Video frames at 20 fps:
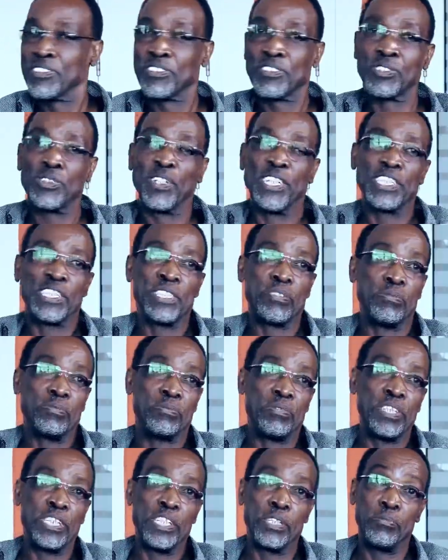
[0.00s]
towards
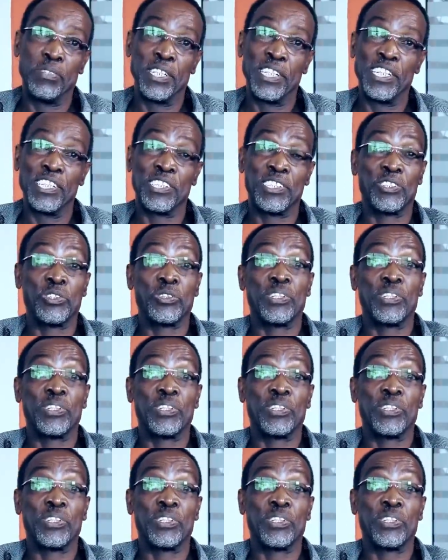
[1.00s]
pre-independence,